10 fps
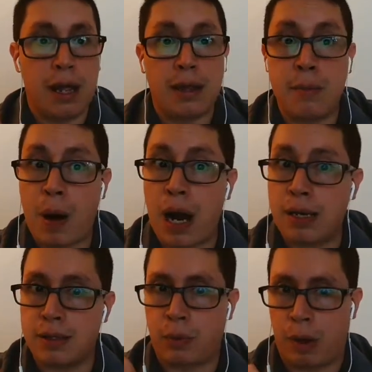The
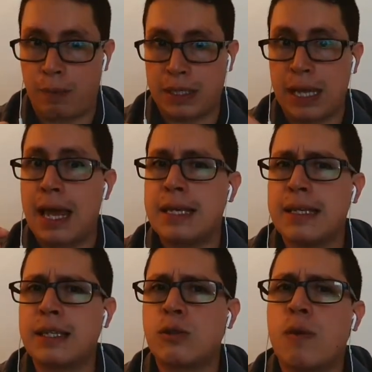Paris Agreement
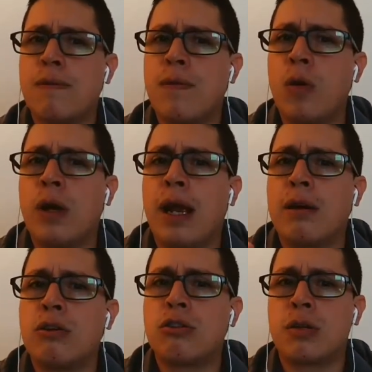seeks to avoid
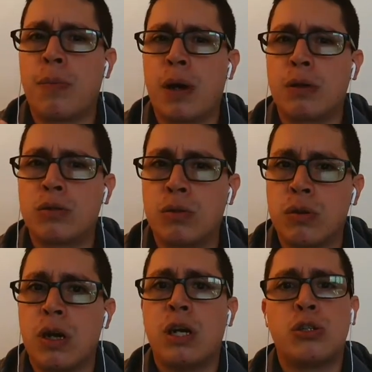Earth's temperature
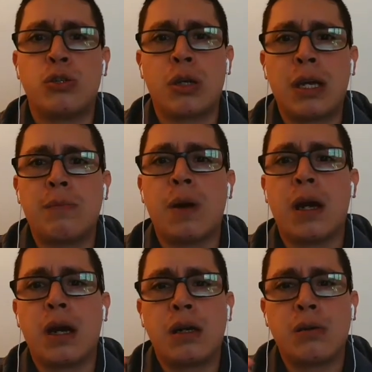to keep
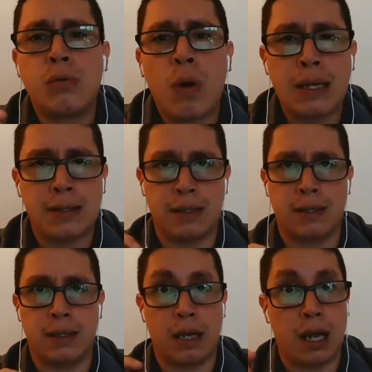rising,
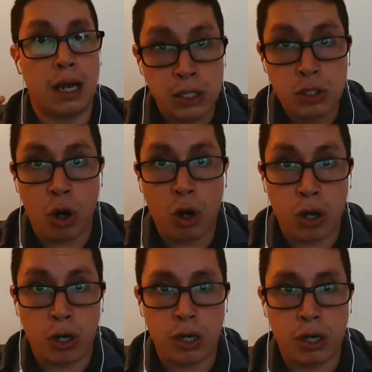and so
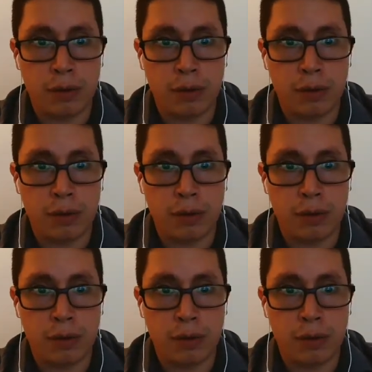on.